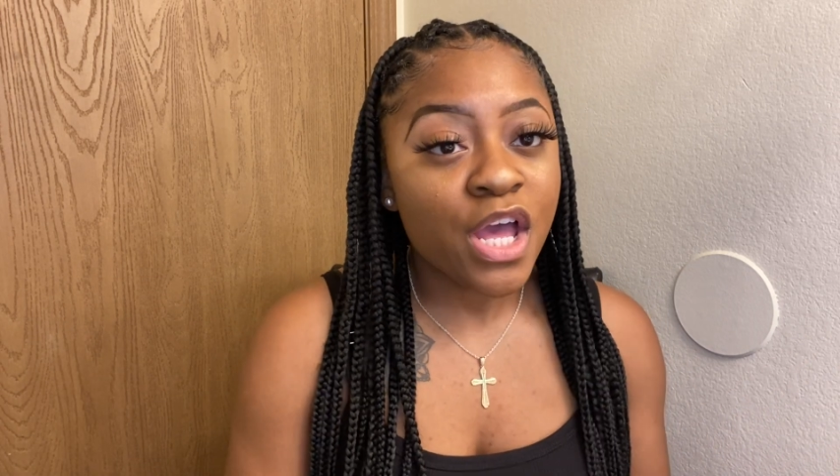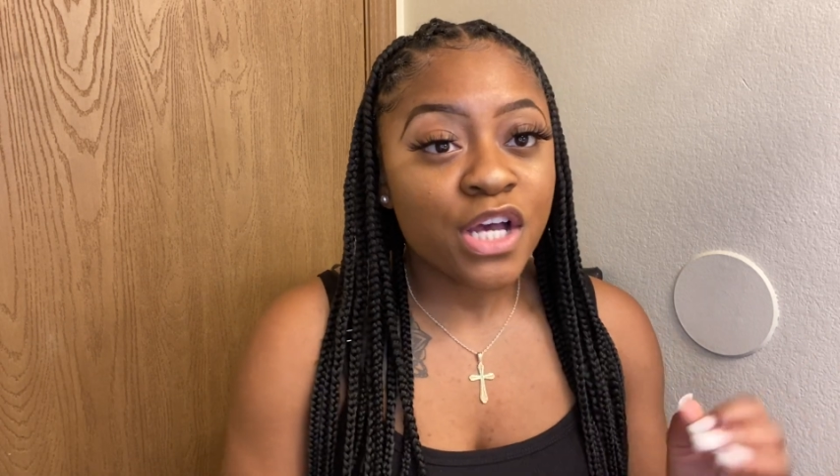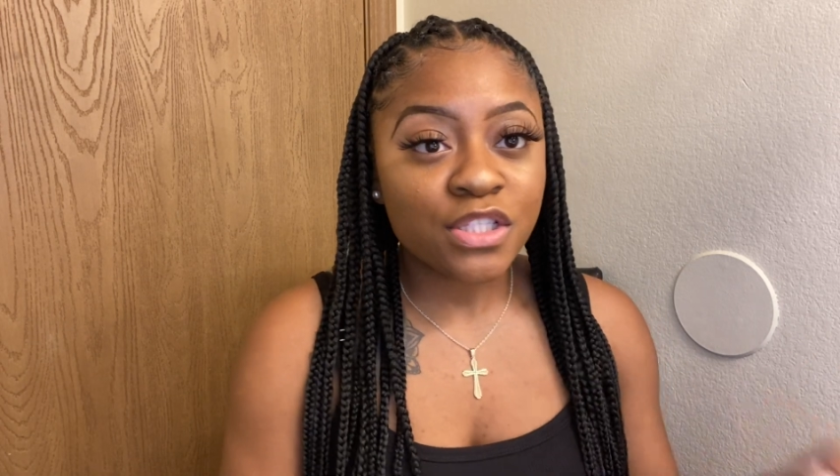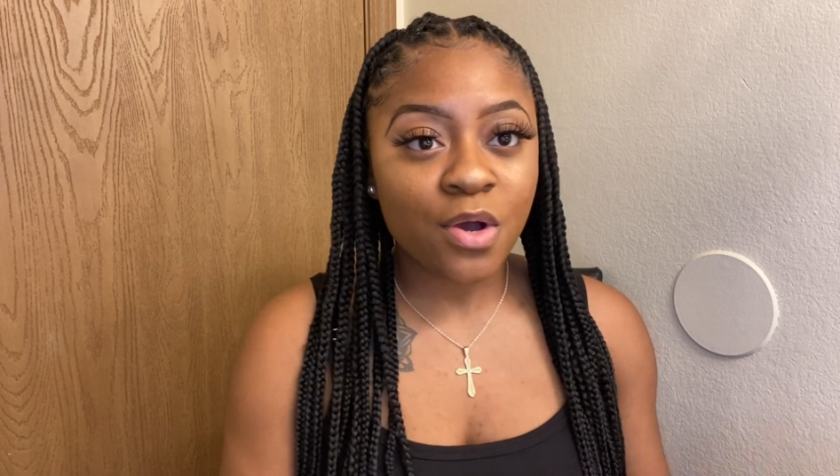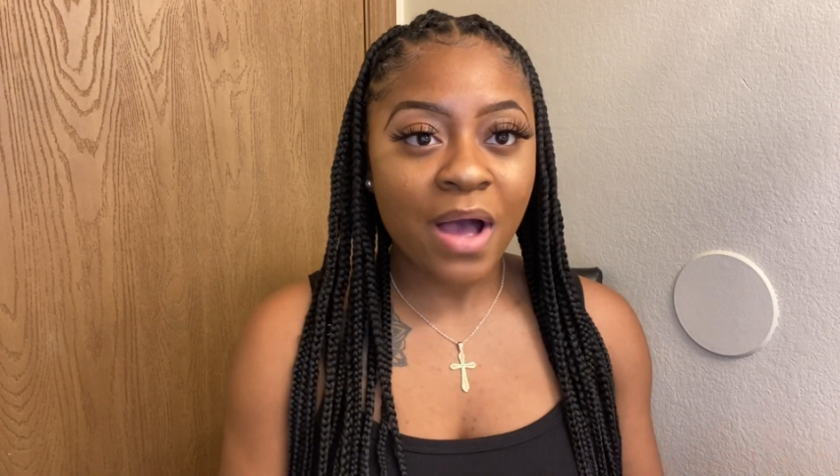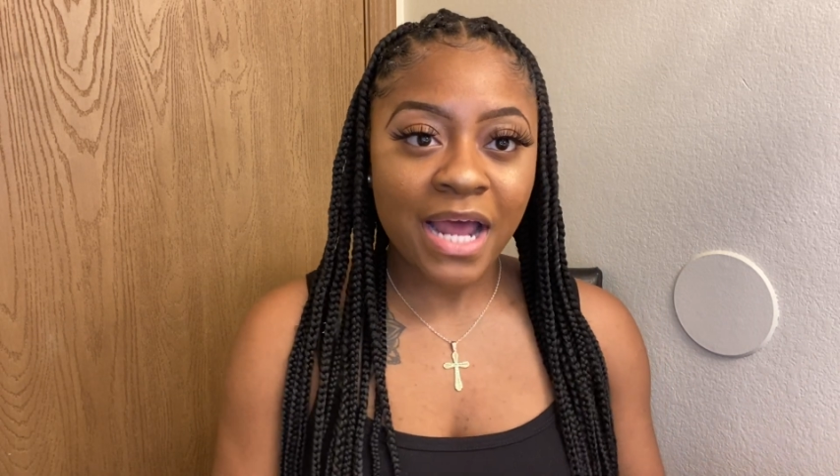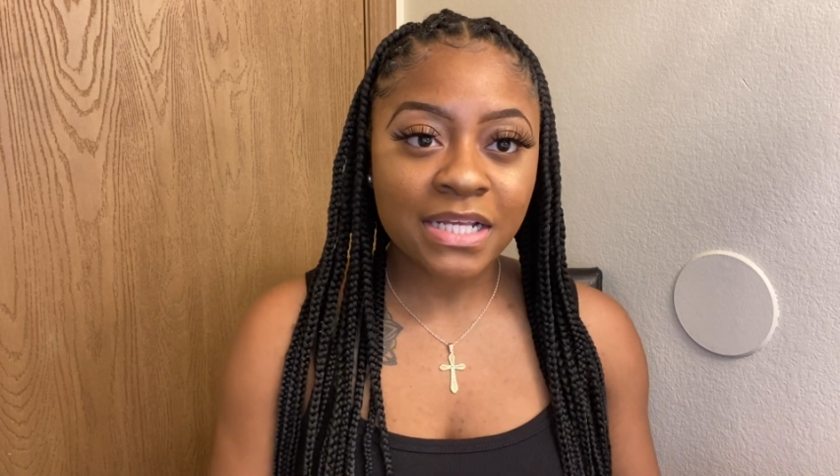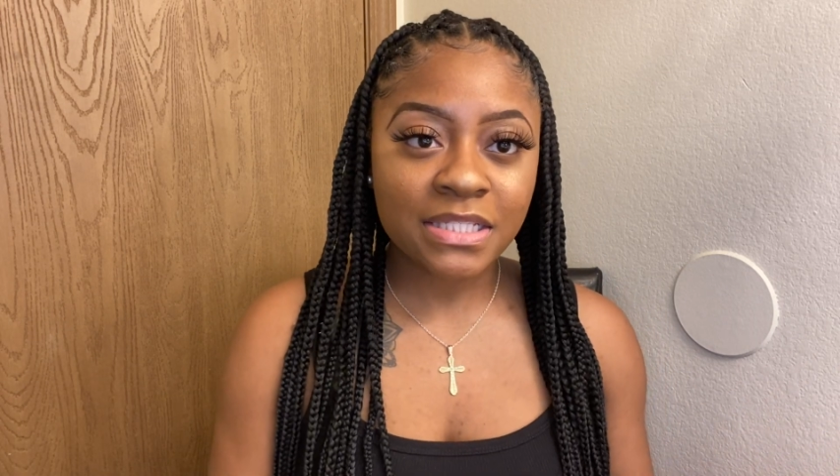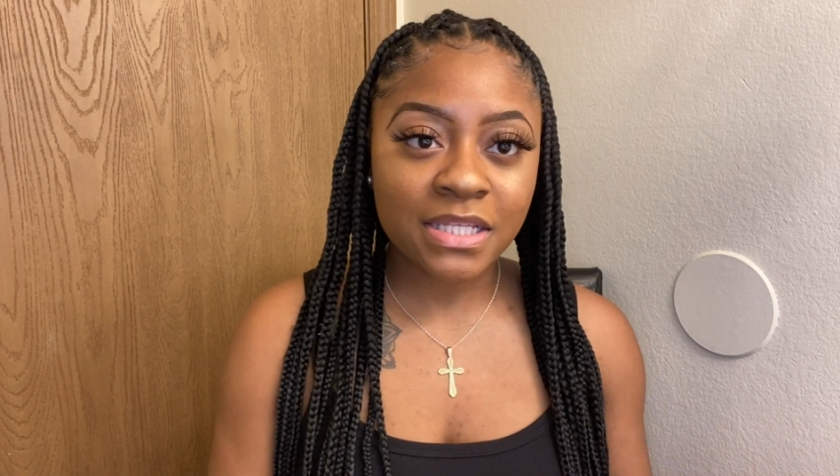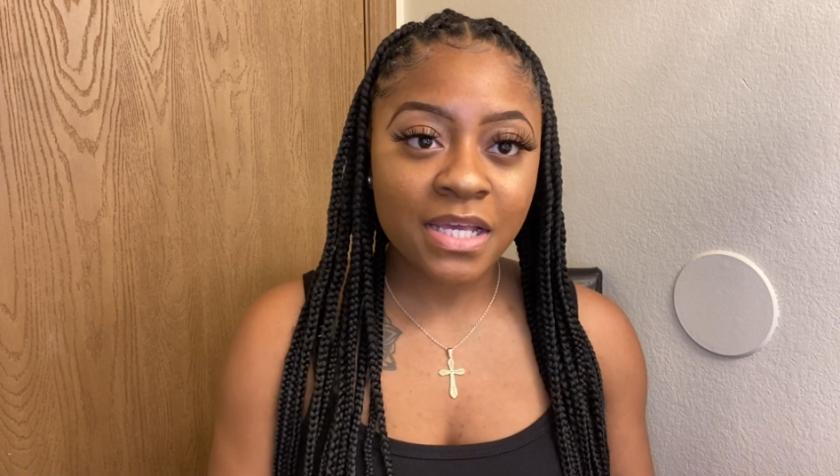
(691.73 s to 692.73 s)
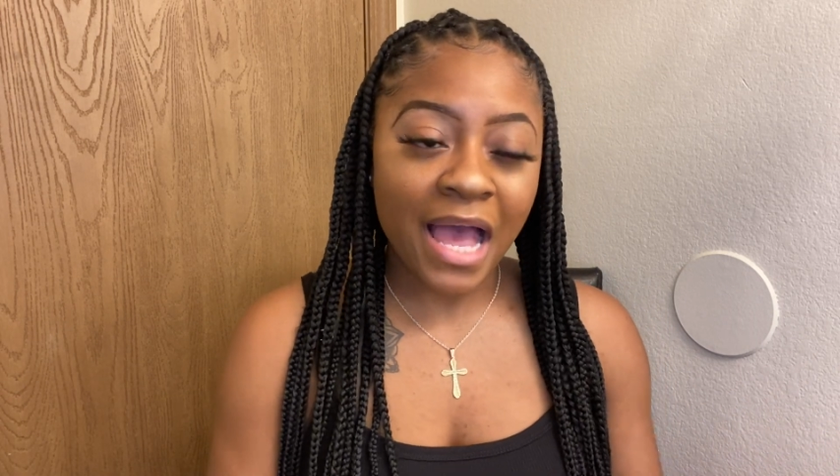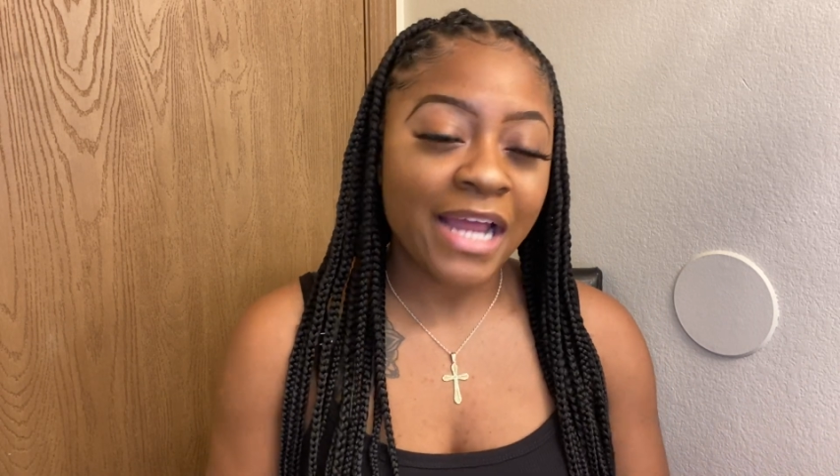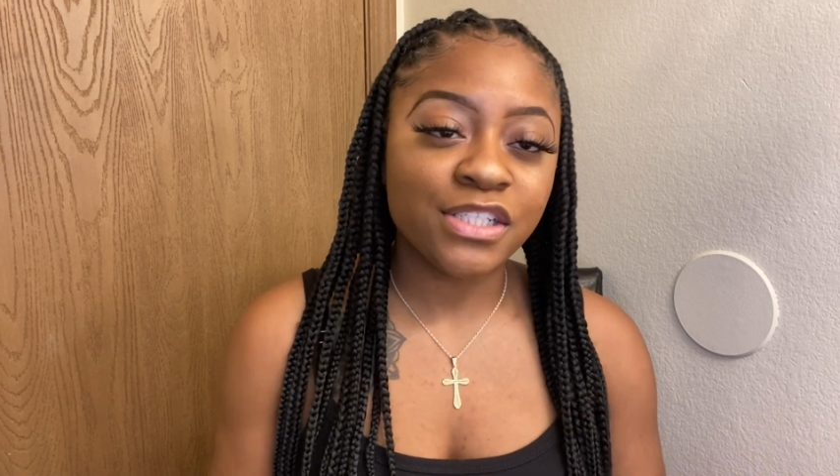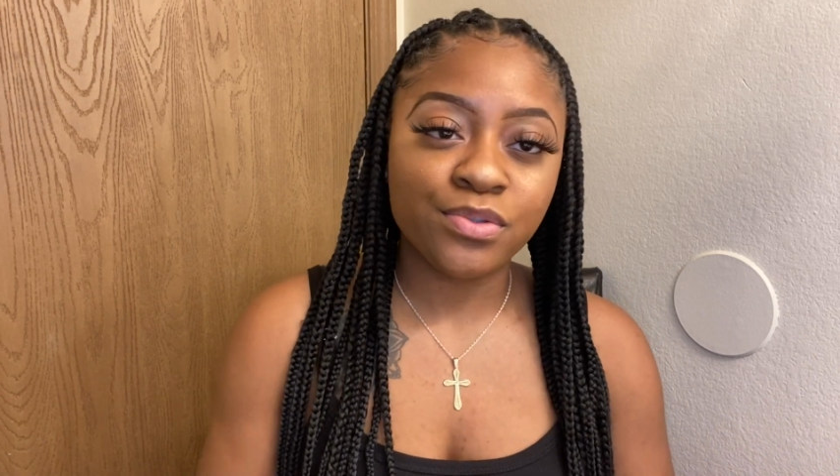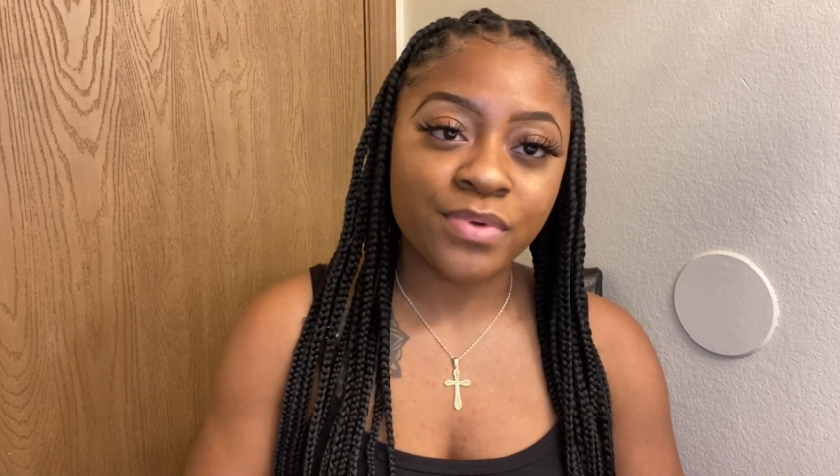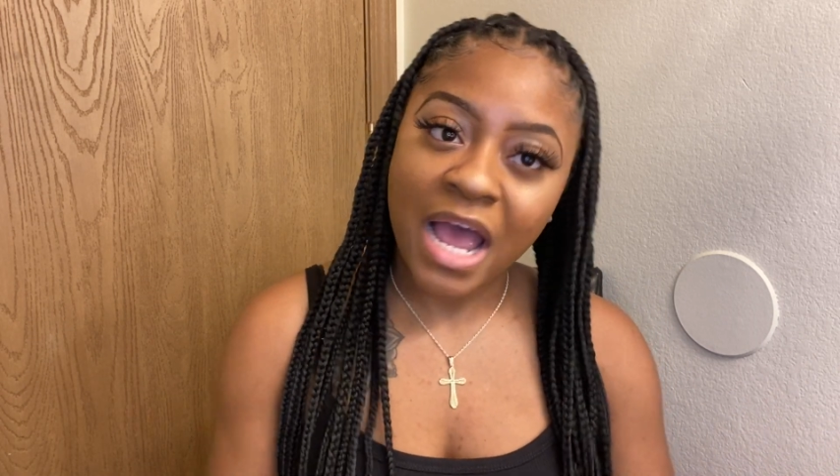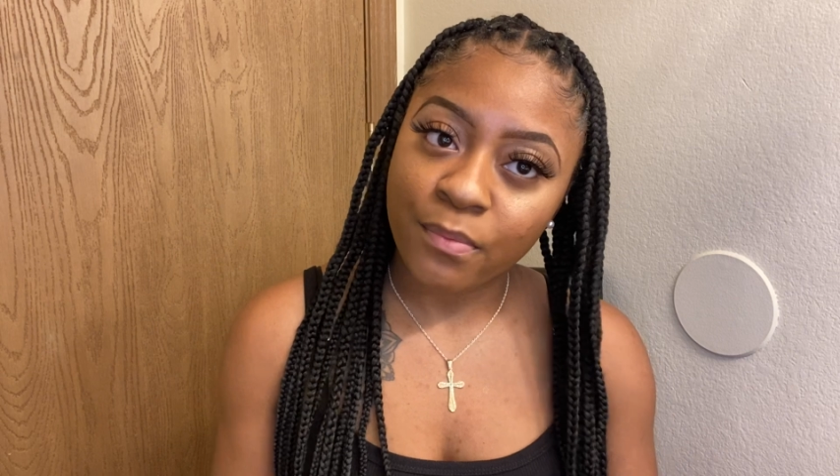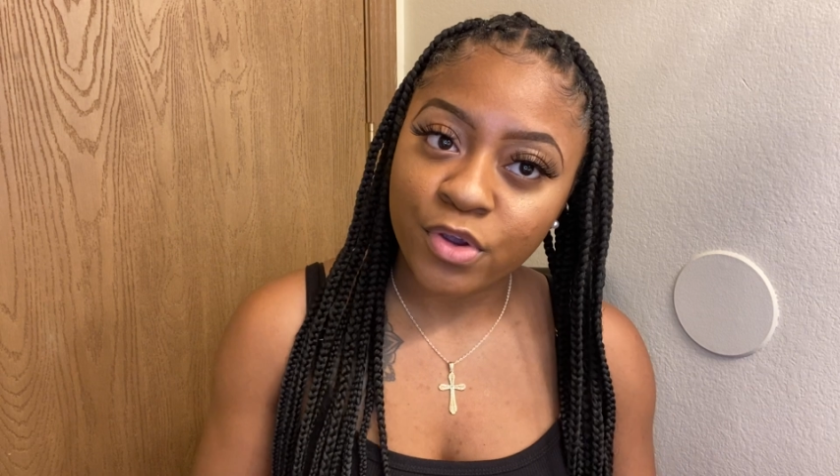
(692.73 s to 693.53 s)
So honestly, I do not